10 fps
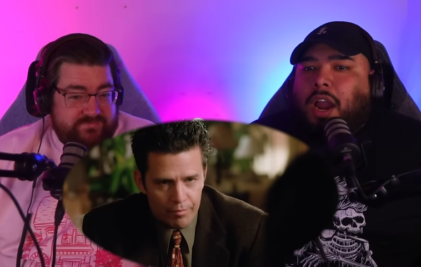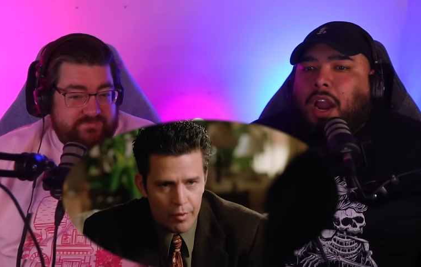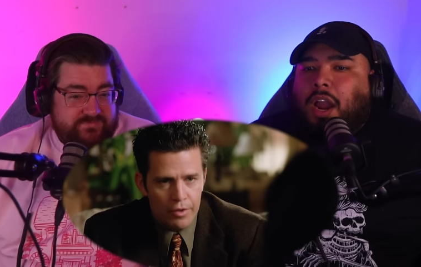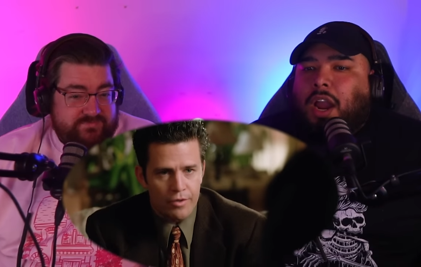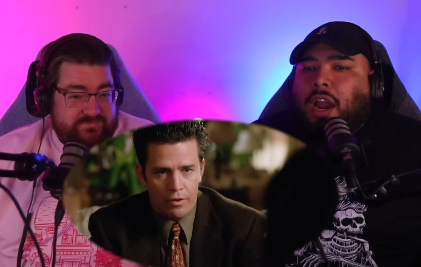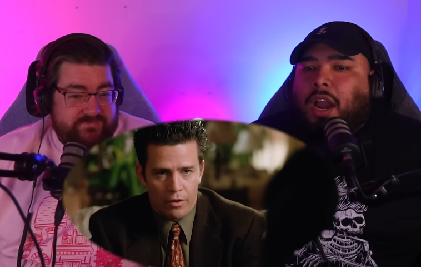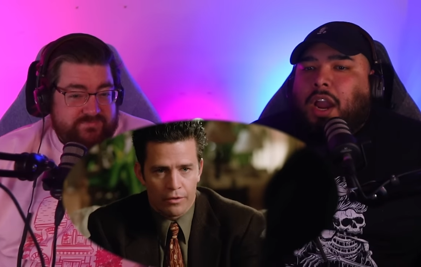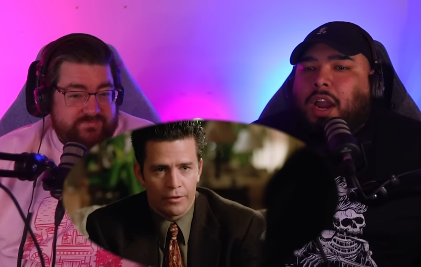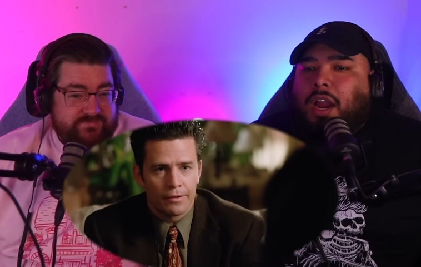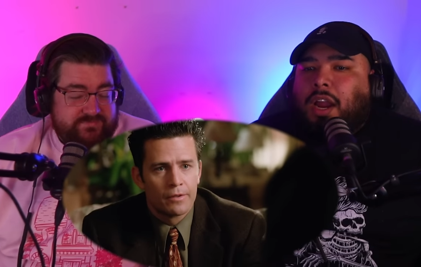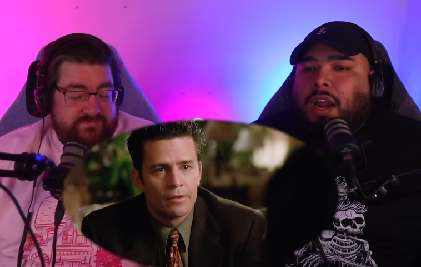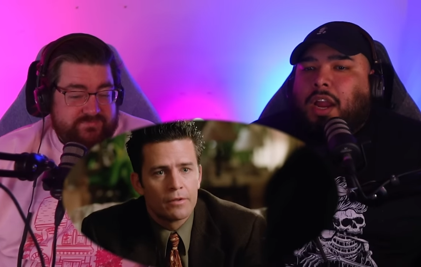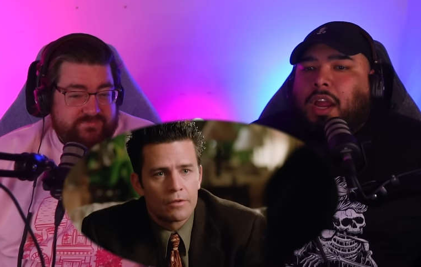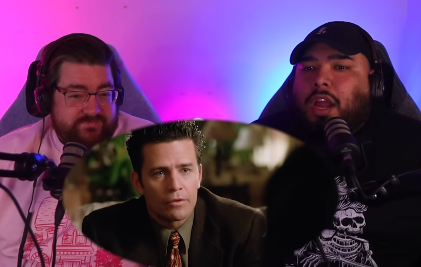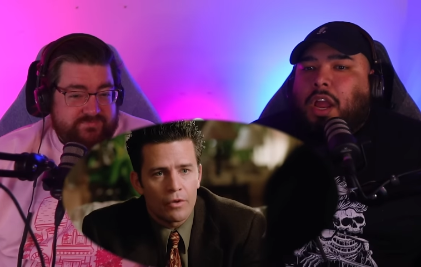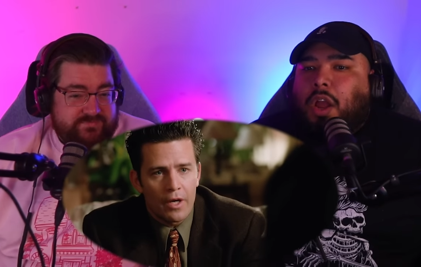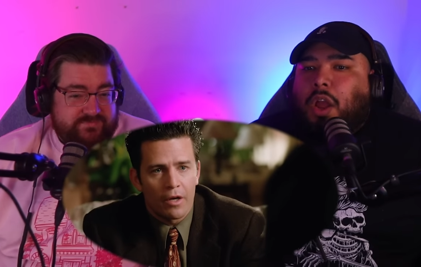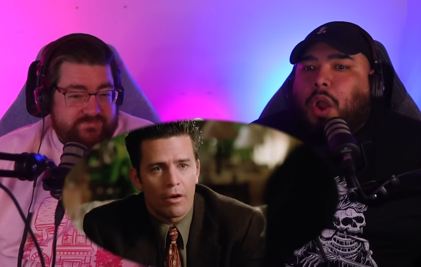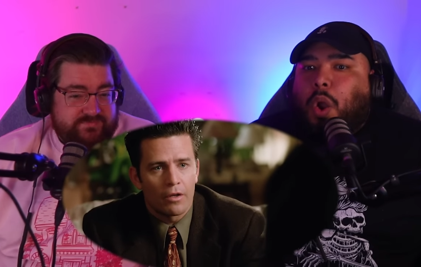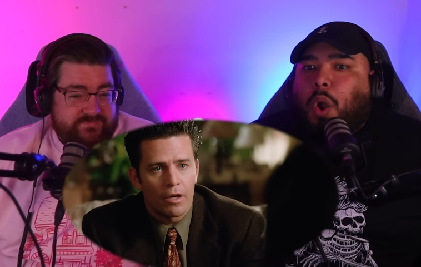Speaker 1: a bookstore owner.
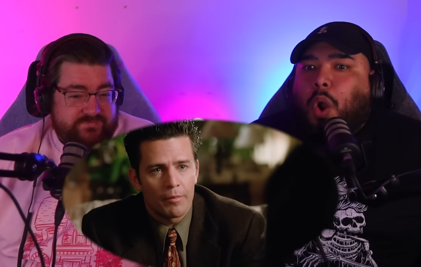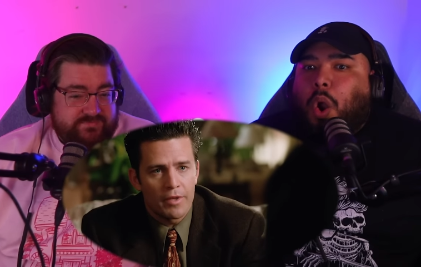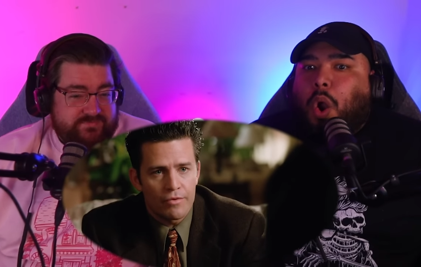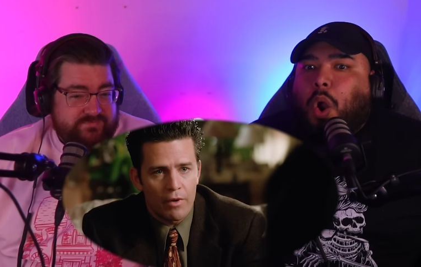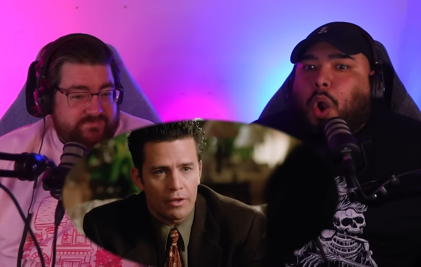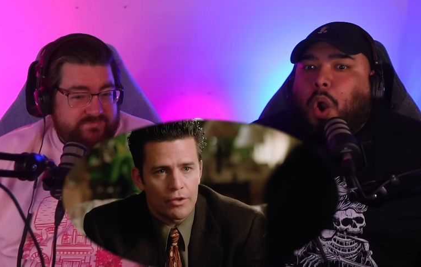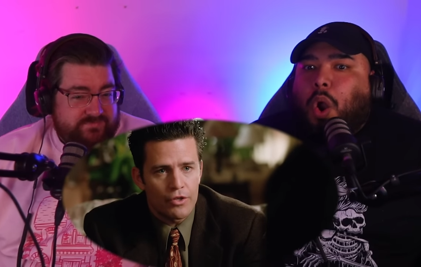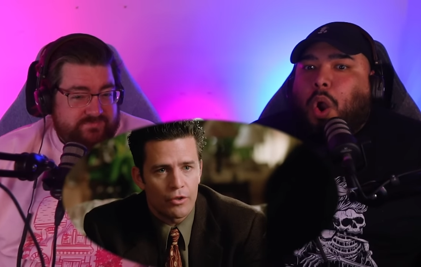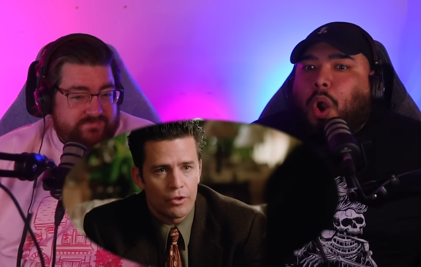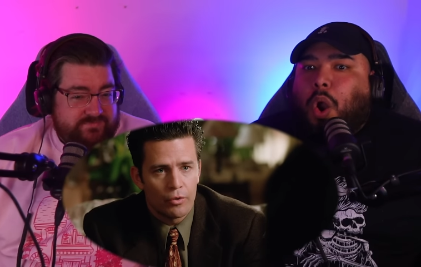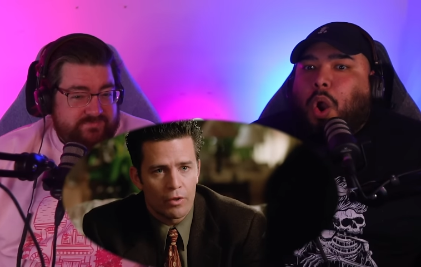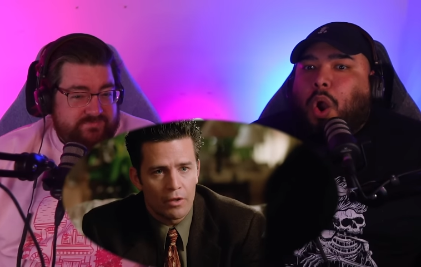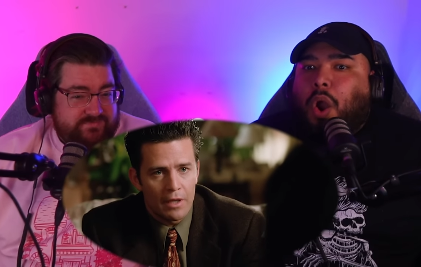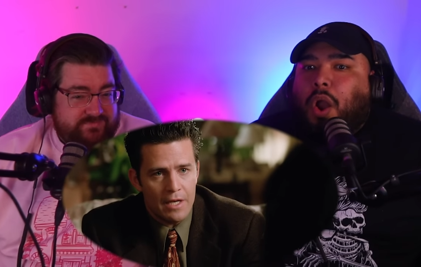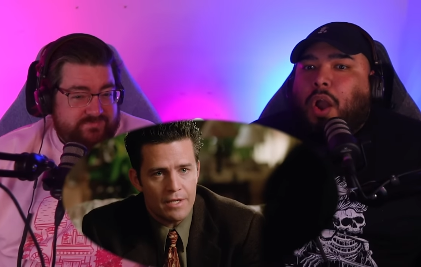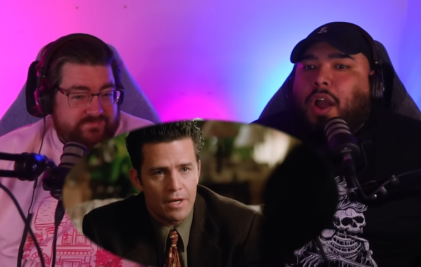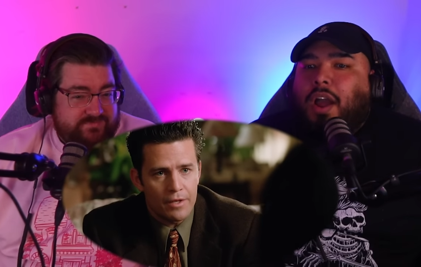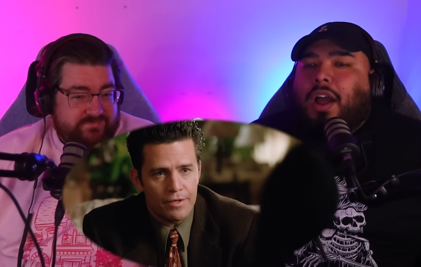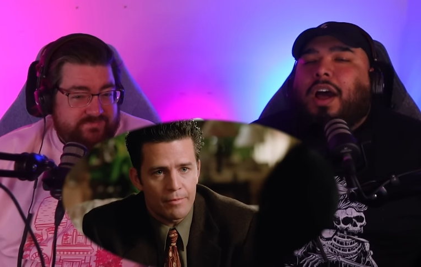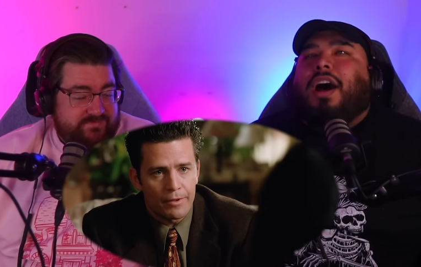Credit card company's records show you were her last
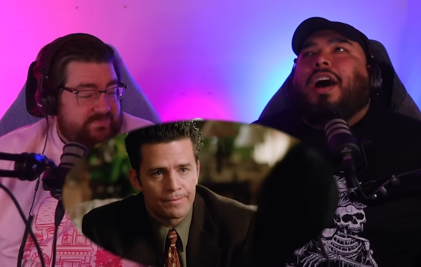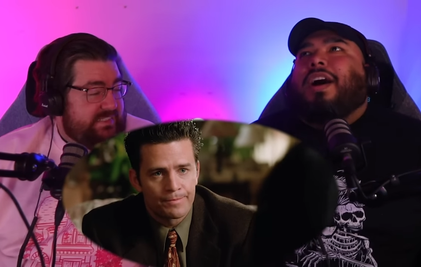customer.